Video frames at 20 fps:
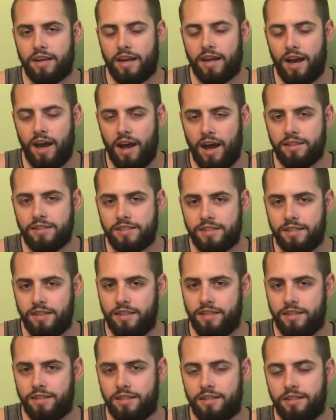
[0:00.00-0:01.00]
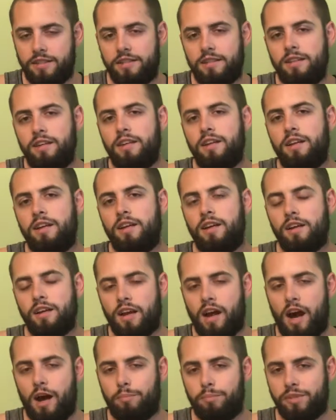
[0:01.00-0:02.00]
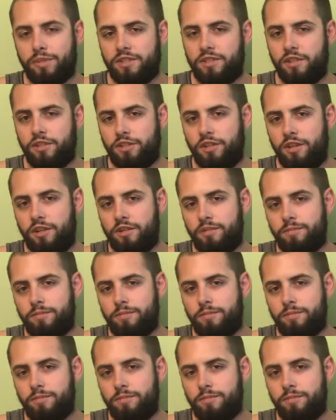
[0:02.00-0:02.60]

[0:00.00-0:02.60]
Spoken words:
constant composition.